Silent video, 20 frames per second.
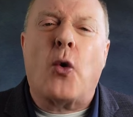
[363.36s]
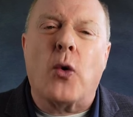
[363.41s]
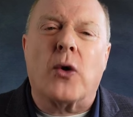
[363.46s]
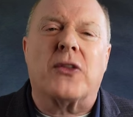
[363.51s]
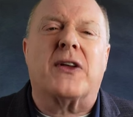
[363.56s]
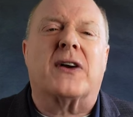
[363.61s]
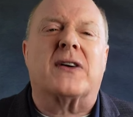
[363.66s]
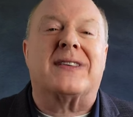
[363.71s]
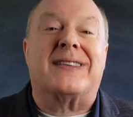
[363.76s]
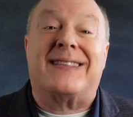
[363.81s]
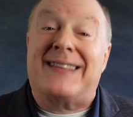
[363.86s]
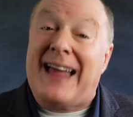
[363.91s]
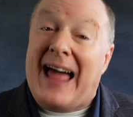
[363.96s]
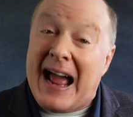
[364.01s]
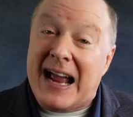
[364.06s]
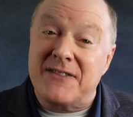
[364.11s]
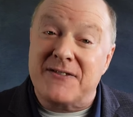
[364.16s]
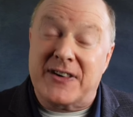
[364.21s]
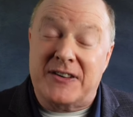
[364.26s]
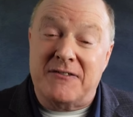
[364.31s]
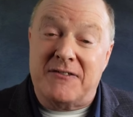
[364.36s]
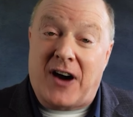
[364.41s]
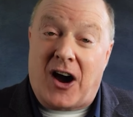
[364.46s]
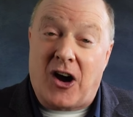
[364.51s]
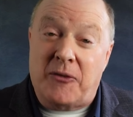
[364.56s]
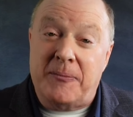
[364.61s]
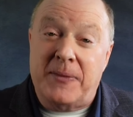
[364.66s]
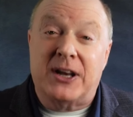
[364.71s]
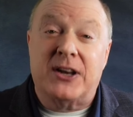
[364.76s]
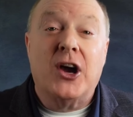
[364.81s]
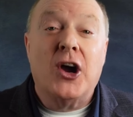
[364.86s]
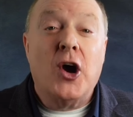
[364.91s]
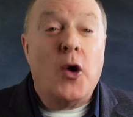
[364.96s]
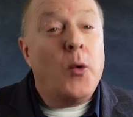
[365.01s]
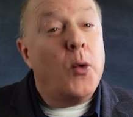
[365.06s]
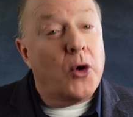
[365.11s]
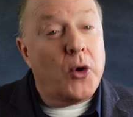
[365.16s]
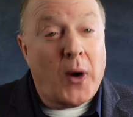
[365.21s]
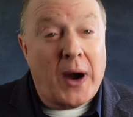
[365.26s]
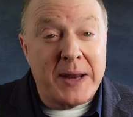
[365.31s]
or their lack of involvement
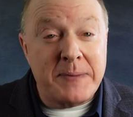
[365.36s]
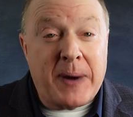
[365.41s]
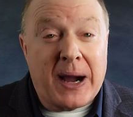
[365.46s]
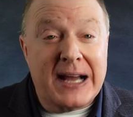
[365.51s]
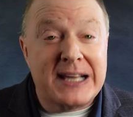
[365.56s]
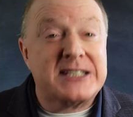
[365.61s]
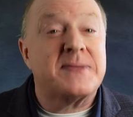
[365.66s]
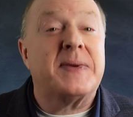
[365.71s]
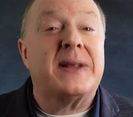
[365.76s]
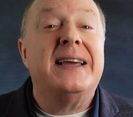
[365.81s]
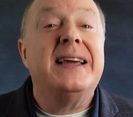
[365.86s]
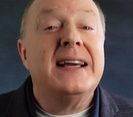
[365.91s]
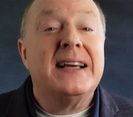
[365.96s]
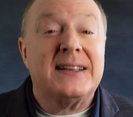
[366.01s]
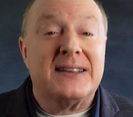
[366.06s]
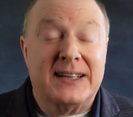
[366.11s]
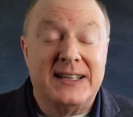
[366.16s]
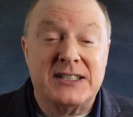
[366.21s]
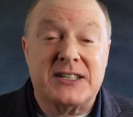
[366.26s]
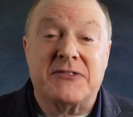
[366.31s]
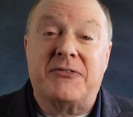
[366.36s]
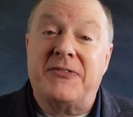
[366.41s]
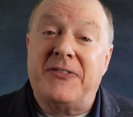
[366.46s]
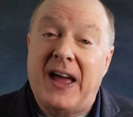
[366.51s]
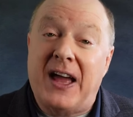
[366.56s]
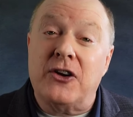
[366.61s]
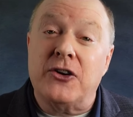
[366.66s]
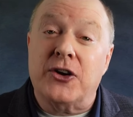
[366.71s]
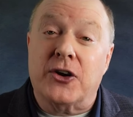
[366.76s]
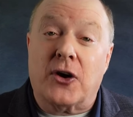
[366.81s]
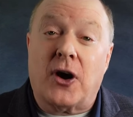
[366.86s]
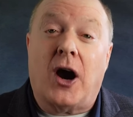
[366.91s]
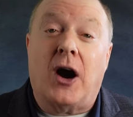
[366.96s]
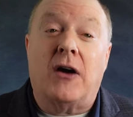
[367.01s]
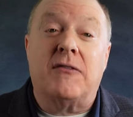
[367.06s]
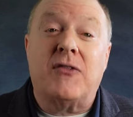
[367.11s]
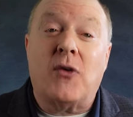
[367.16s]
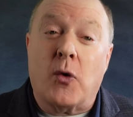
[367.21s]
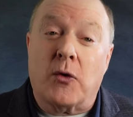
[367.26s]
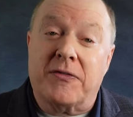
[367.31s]
will quite possibly lead to failure
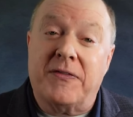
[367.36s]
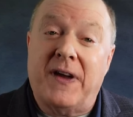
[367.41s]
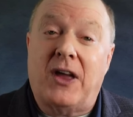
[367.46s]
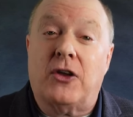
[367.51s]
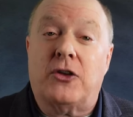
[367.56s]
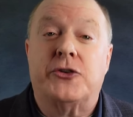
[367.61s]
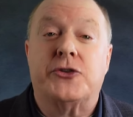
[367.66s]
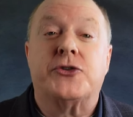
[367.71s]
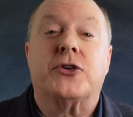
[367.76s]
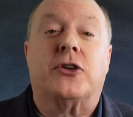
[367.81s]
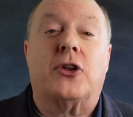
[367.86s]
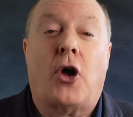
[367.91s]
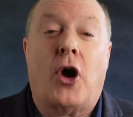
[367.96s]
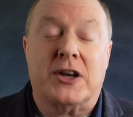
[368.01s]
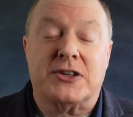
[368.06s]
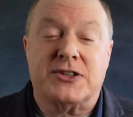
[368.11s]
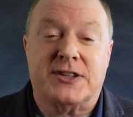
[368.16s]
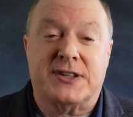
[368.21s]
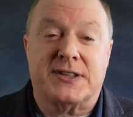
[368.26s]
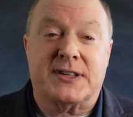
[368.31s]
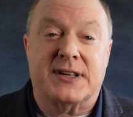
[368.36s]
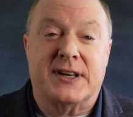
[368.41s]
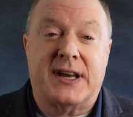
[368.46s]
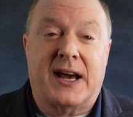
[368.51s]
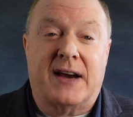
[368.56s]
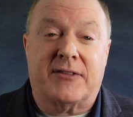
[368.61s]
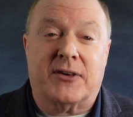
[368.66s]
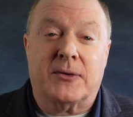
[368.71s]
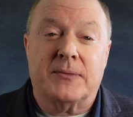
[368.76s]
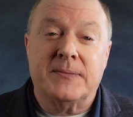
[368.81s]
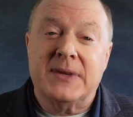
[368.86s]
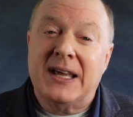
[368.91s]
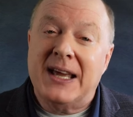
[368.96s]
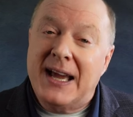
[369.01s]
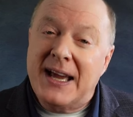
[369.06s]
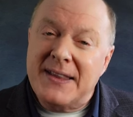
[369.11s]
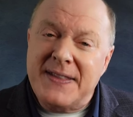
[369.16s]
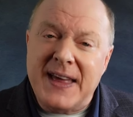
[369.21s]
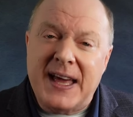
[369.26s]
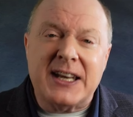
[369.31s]
of or failure to launch this endeavor.
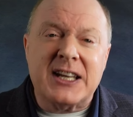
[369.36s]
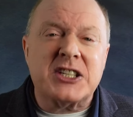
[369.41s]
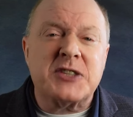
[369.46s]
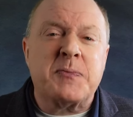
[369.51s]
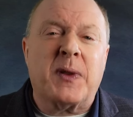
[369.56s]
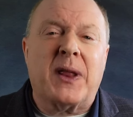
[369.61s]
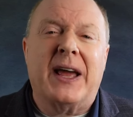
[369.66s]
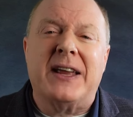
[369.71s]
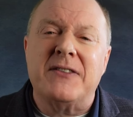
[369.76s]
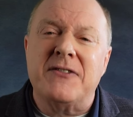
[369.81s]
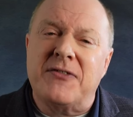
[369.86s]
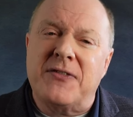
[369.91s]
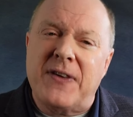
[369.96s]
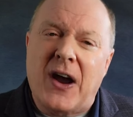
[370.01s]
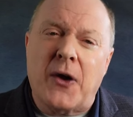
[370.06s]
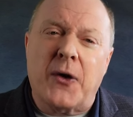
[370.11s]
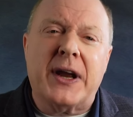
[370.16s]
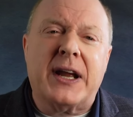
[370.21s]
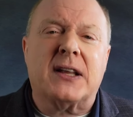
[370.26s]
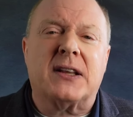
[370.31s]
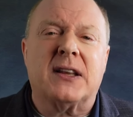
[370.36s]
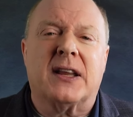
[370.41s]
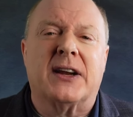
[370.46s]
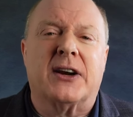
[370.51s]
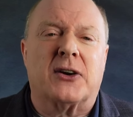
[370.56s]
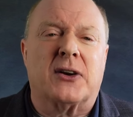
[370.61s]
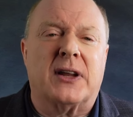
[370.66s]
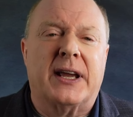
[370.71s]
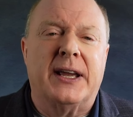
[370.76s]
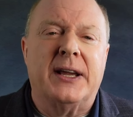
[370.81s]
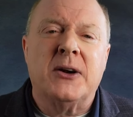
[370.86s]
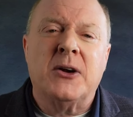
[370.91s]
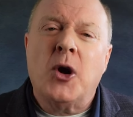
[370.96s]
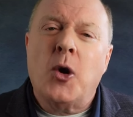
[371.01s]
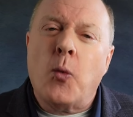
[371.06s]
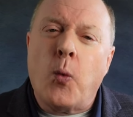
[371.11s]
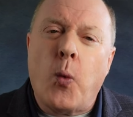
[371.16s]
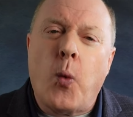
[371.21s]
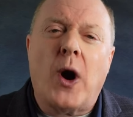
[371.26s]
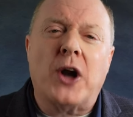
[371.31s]
Then explain very clearly
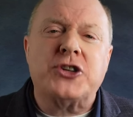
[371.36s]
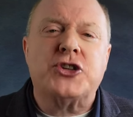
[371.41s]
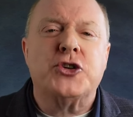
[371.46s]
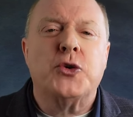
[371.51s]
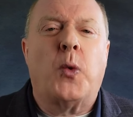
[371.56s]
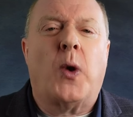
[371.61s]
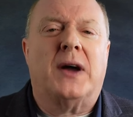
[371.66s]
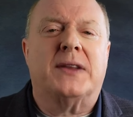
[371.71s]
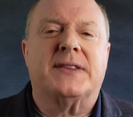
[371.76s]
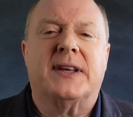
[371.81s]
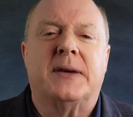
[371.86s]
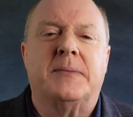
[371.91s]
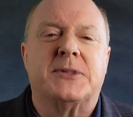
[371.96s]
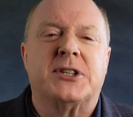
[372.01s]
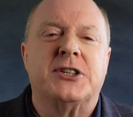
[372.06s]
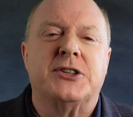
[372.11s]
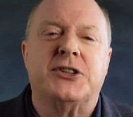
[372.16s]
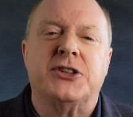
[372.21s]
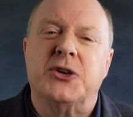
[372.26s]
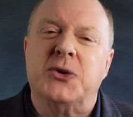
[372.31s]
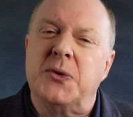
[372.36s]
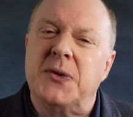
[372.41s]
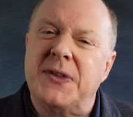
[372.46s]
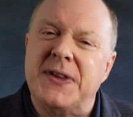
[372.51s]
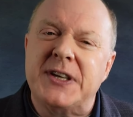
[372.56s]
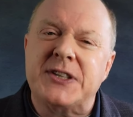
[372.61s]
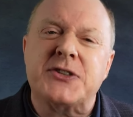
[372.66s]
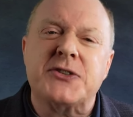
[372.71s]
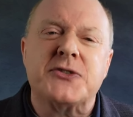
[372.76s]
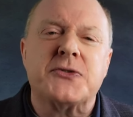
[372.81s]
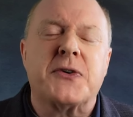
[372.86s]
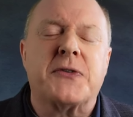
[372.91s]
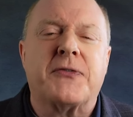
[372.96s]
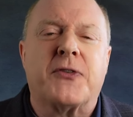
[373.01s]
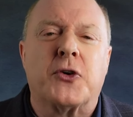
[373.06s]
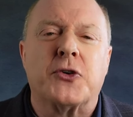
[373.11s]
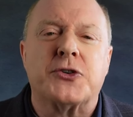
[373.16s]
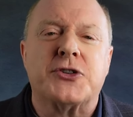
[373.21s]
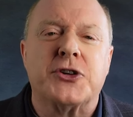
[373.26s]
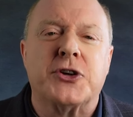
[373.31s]
what you want them to do. This is
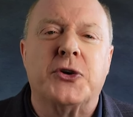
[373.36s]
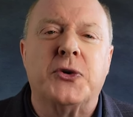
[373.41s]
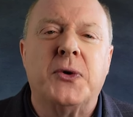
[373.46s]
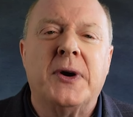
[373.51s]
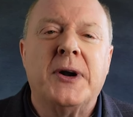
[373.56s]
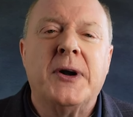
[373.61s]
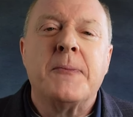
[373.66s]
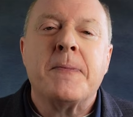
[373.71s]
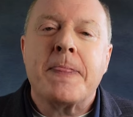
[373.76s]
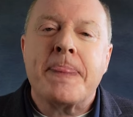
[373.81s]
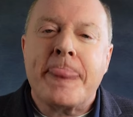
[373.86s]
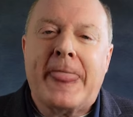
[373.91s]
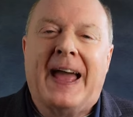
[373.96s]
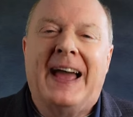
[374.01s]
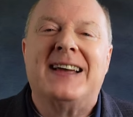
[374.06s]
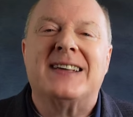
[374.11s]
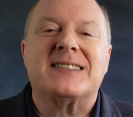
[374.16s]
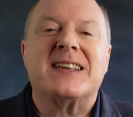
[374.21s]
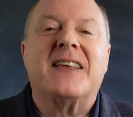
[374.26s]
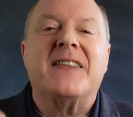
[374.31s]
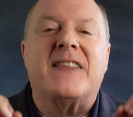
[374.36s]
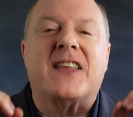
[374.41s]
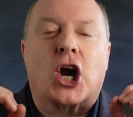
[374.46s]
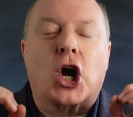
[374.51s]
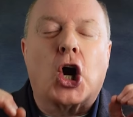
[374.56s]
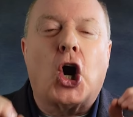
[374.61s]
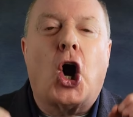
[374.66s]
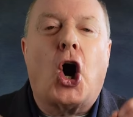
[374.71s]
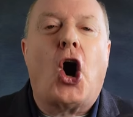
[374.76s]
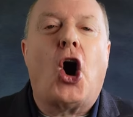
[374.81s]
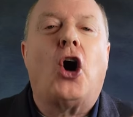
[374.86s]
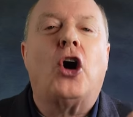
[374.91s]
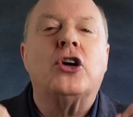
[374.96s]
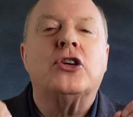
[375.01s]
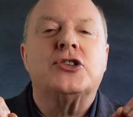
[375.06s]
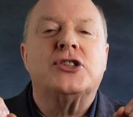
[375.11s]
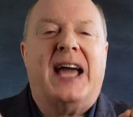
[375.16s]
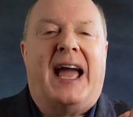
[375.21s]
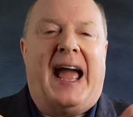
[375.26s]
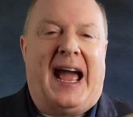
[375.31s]
referred to as the call
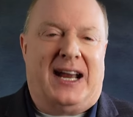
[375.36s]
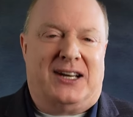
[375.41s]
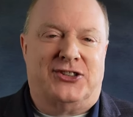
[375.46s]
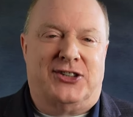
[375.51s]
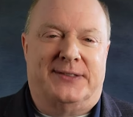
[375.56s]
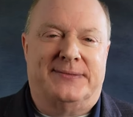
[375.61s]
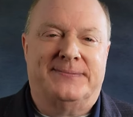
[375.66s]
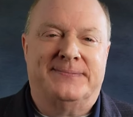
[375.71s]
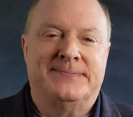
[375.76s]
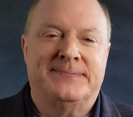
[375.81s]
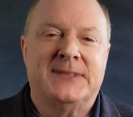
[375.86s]
to action.